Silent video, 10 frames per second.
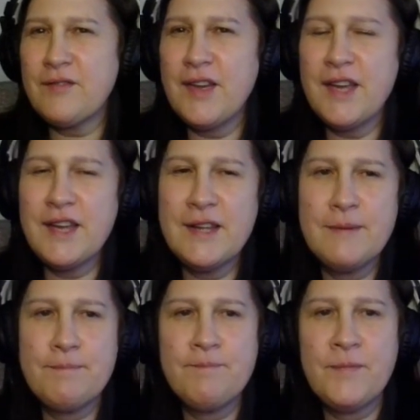They
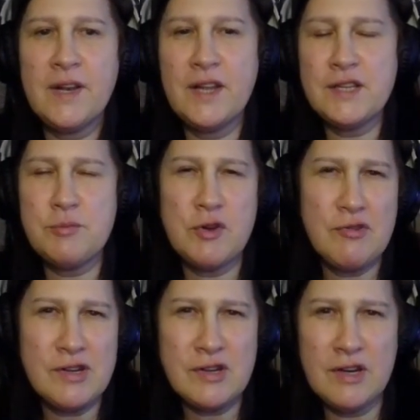like to be
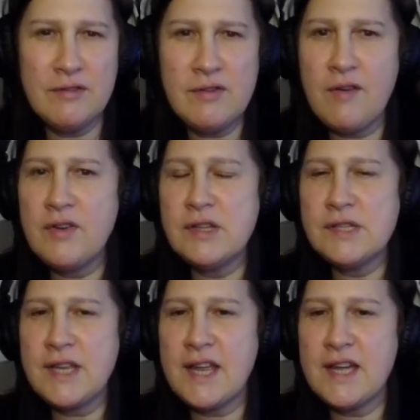critical of
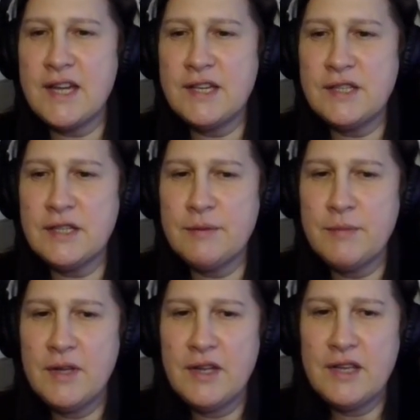others, and
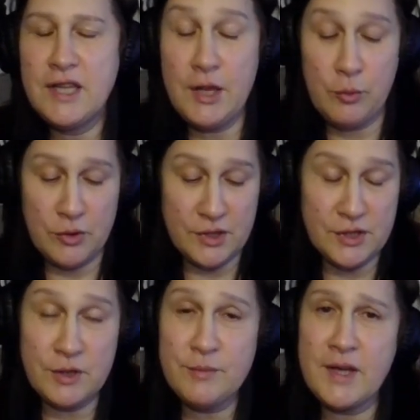you would
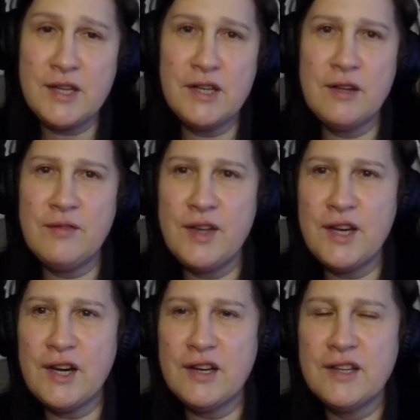assume that, you know, they
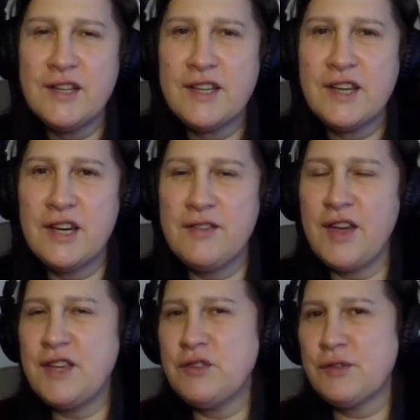are kind of
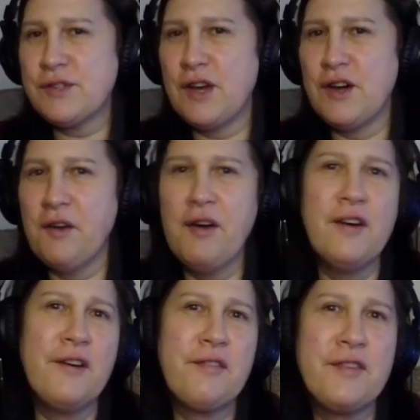angels on
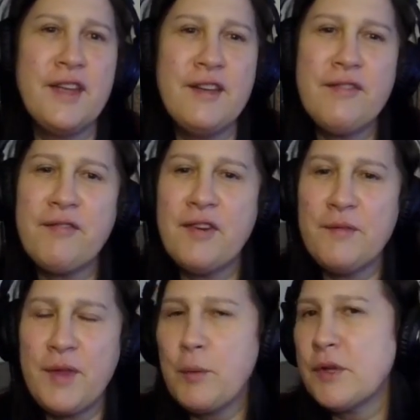earth if
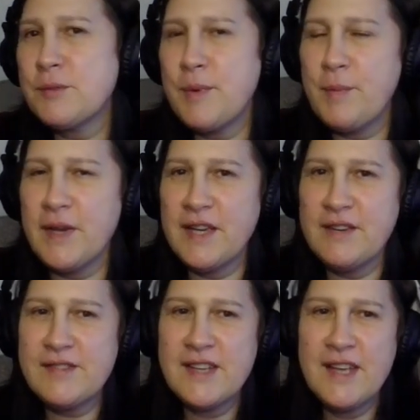they were to be
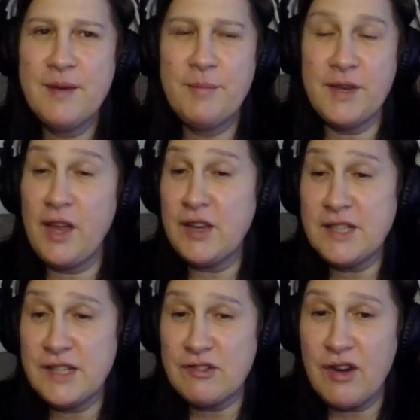believed. But no,
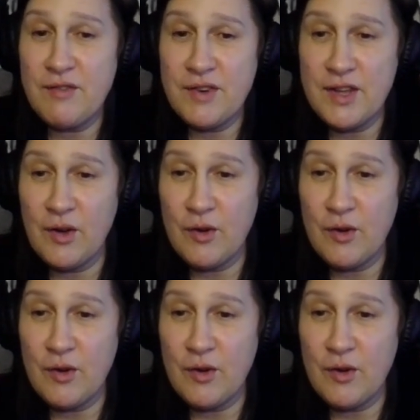this is a great video.